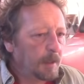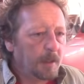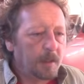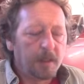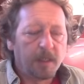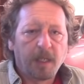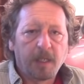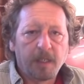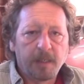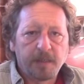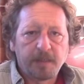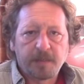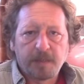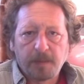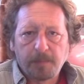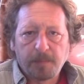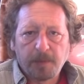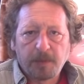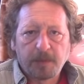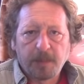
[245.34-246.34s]
and that is
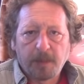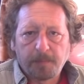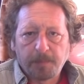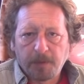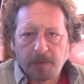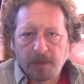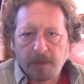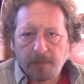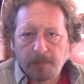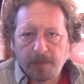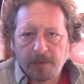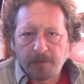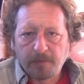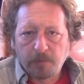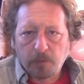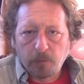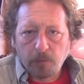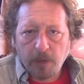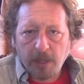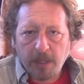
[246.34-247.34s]
they build up a little bit of
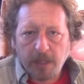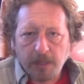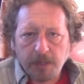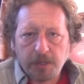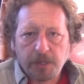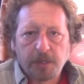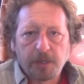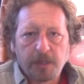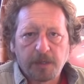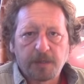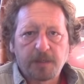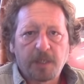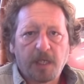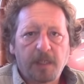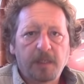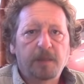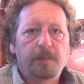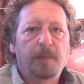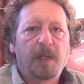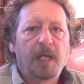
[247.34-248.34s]
a ridge
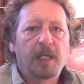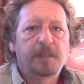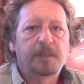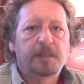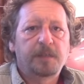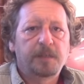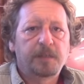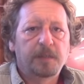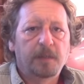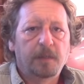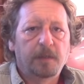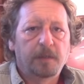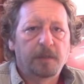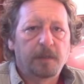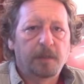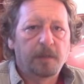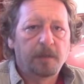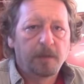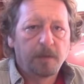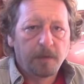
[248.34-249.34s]
inside the master
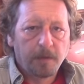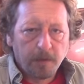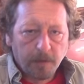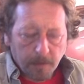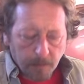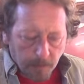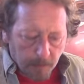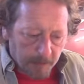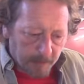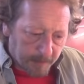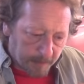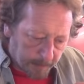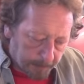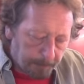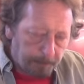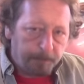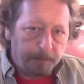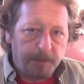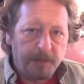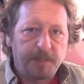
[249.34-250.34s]
cylinder where
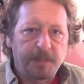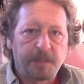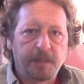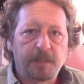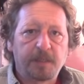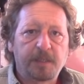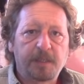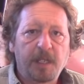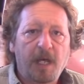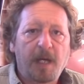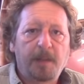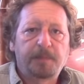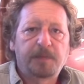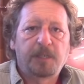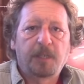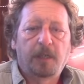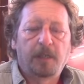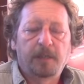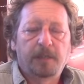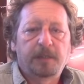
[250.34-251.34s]
the piston stops
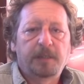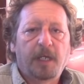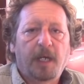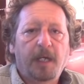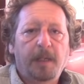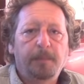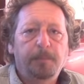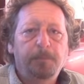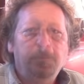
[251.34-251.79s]
all the time.